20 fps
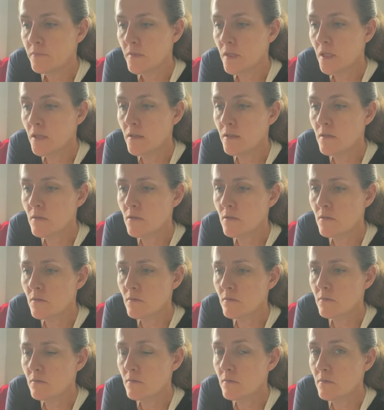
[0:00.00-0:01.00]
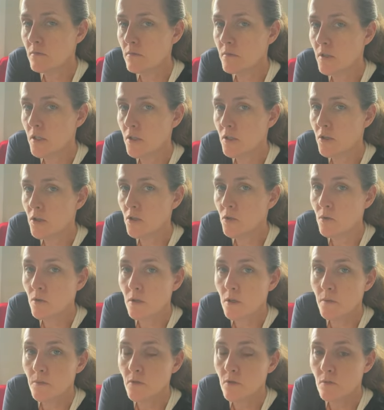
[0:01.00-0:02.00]
and this is kind of cute, it
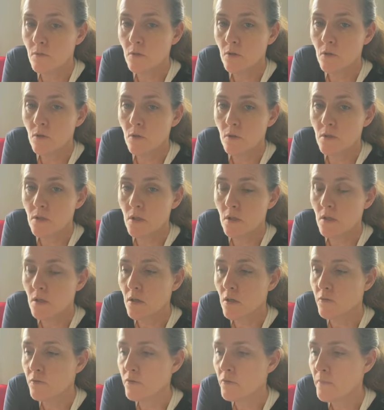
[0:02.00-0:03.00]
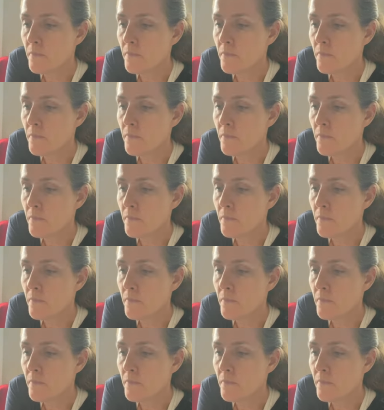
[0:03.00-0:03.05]
comes from NewYork.gov.